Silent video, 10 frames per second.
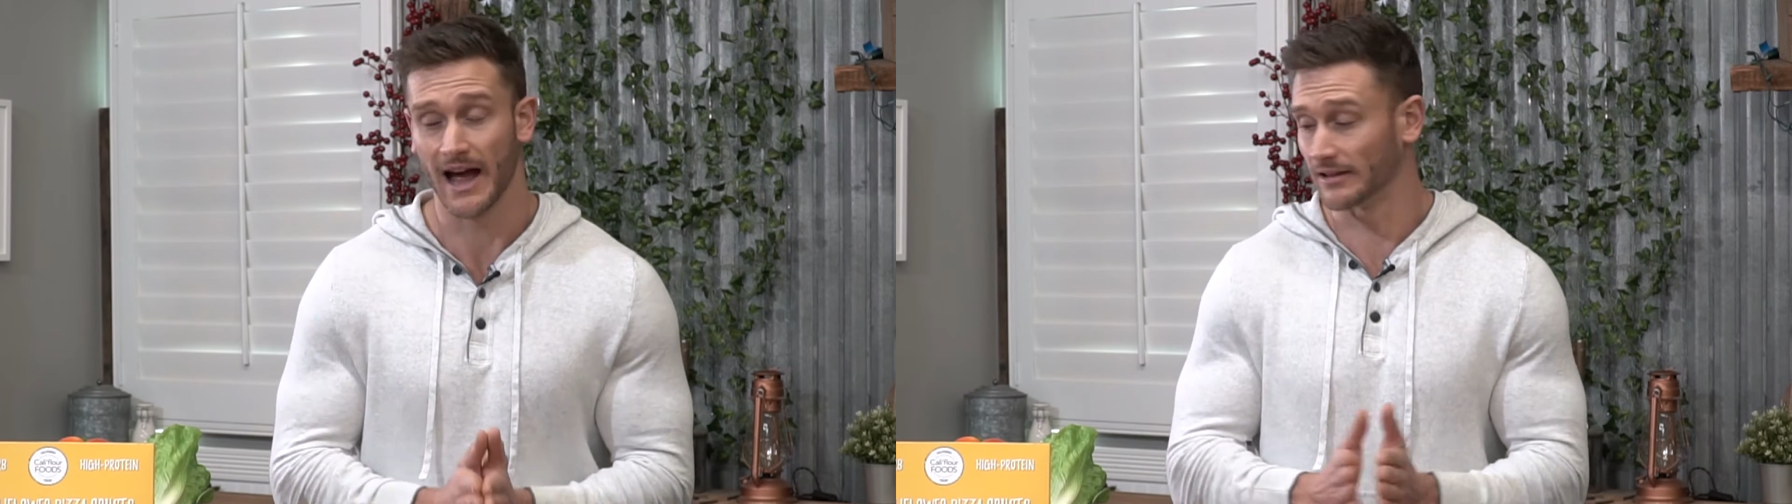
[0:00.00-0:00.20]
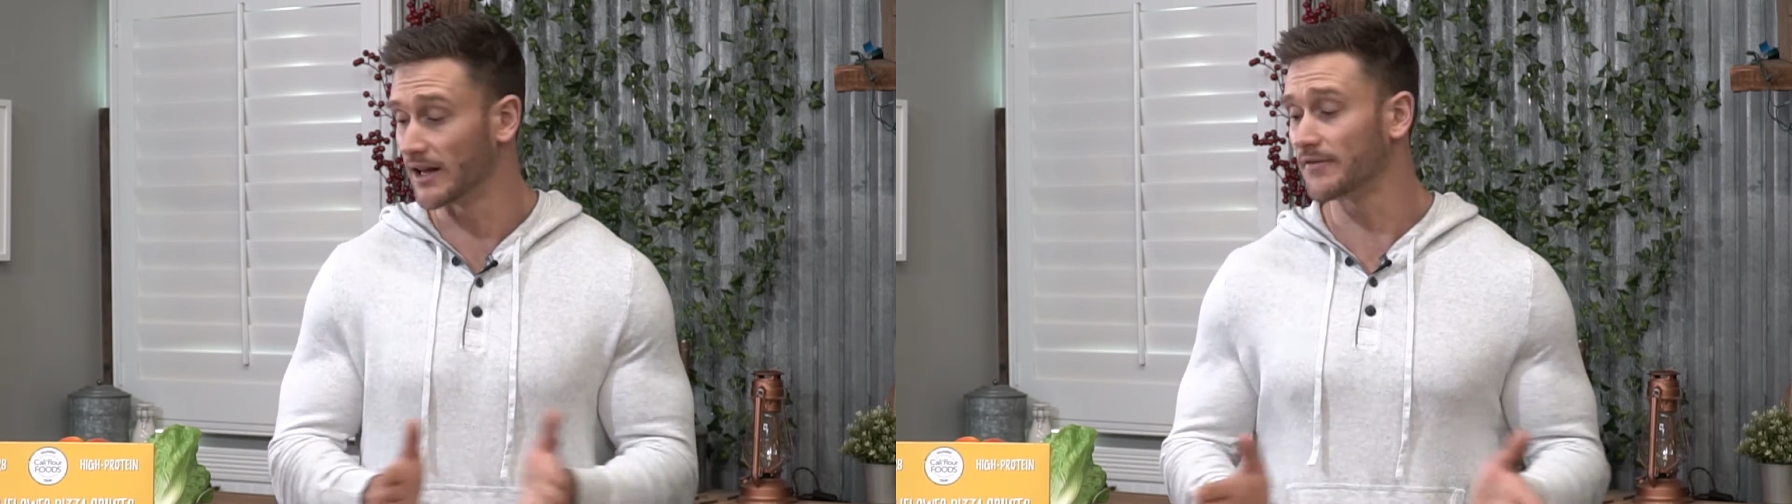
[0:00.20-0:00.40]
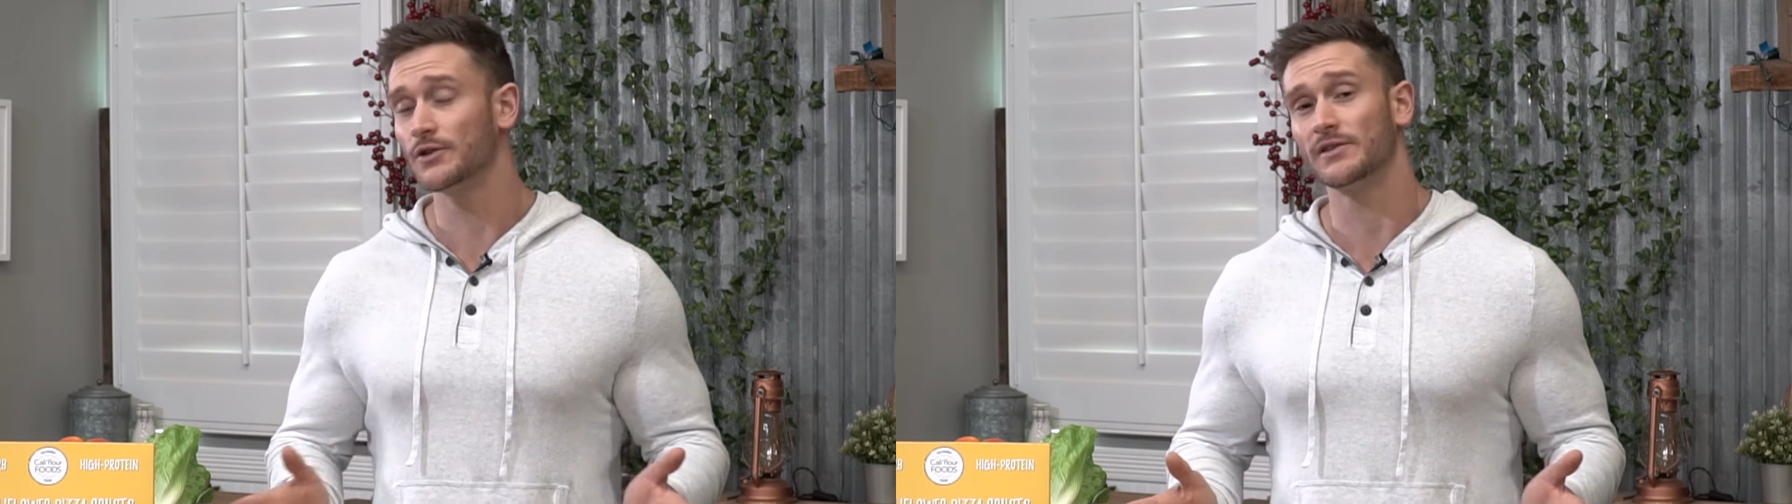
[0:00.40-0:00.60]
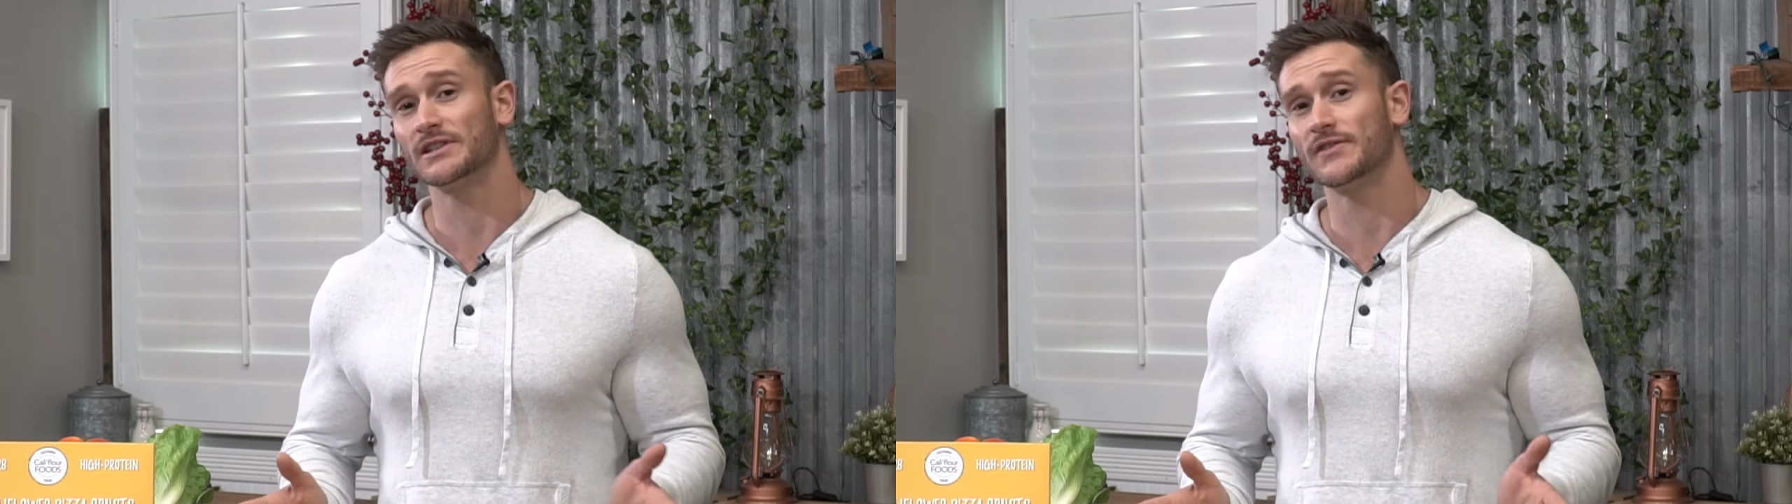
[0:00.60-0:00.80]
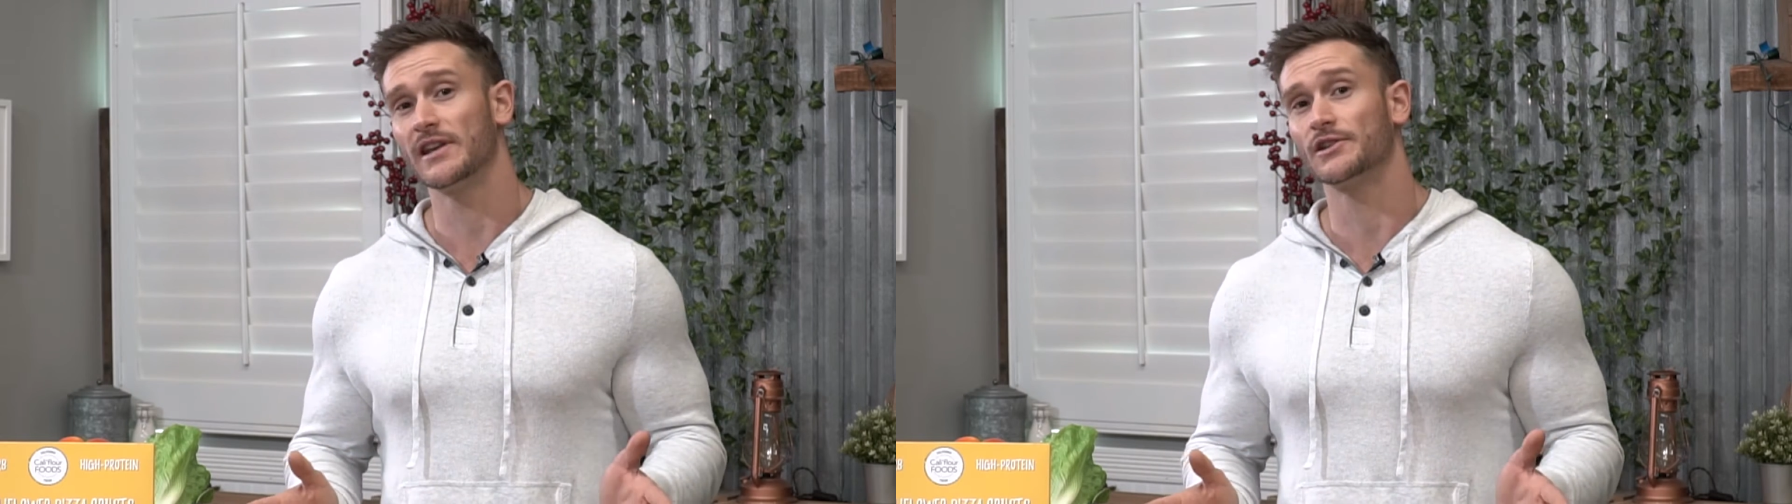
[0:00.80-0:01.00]
I love doing
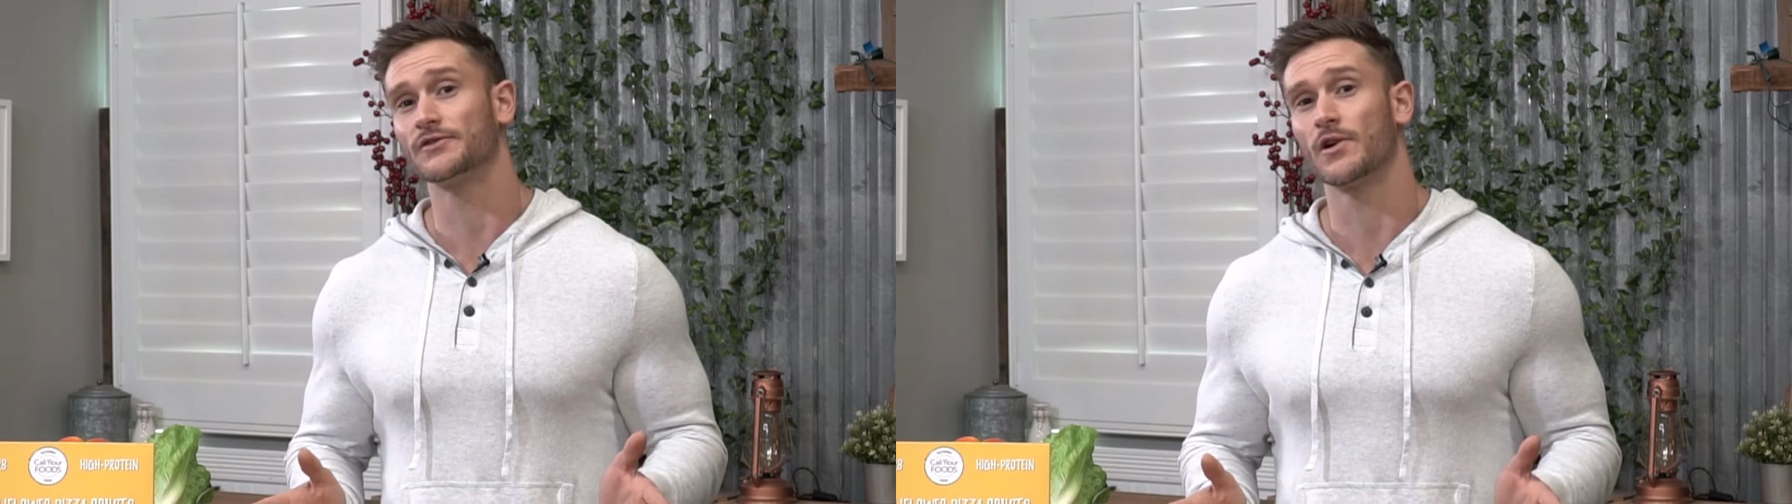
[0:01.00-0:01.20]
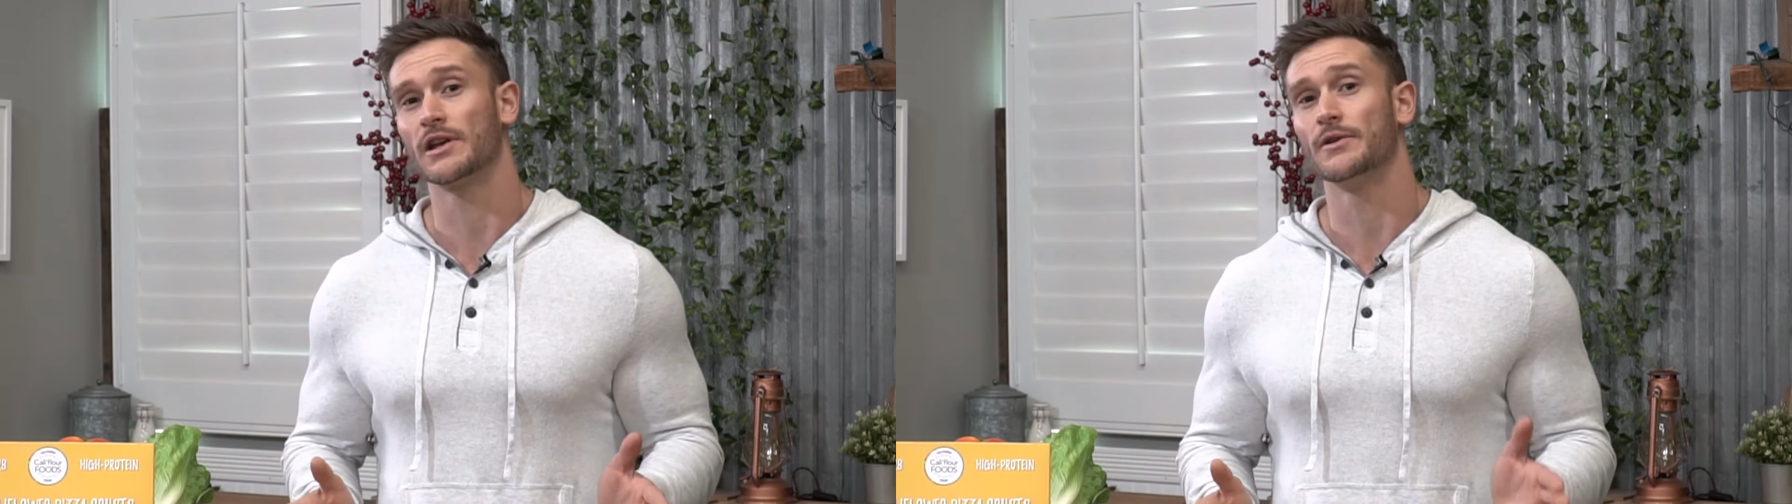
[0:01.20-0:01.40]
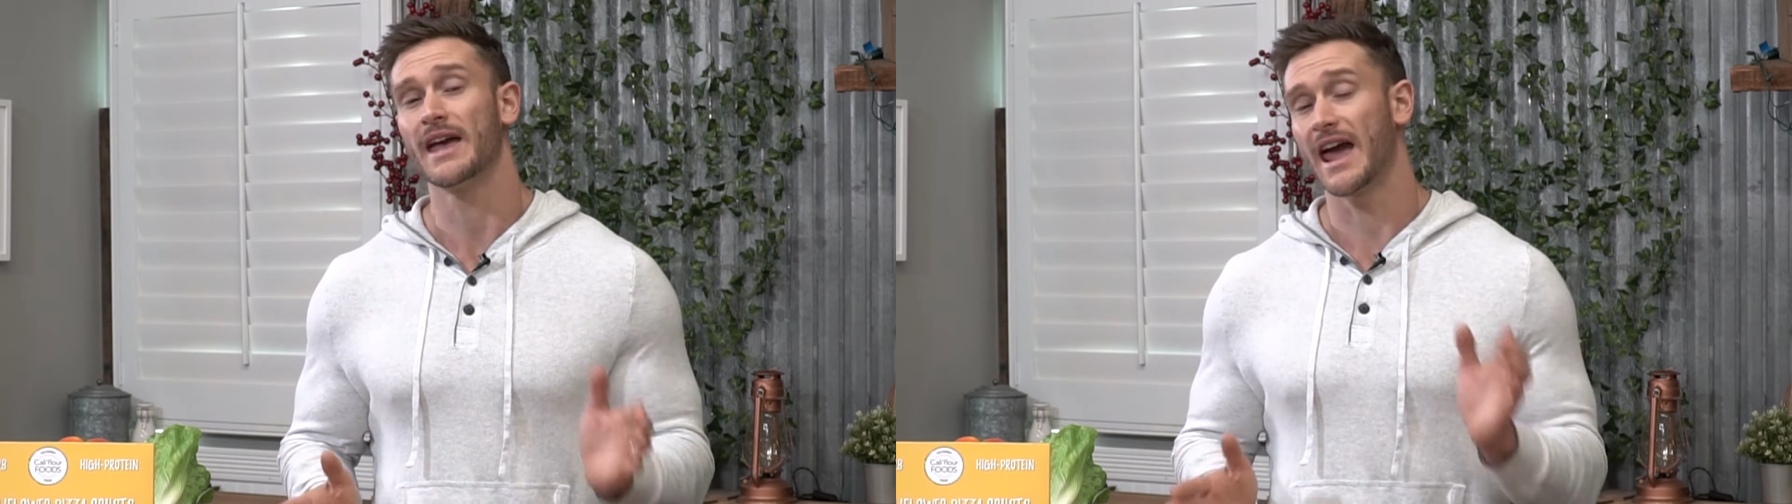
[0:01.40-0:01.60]
these videos for you,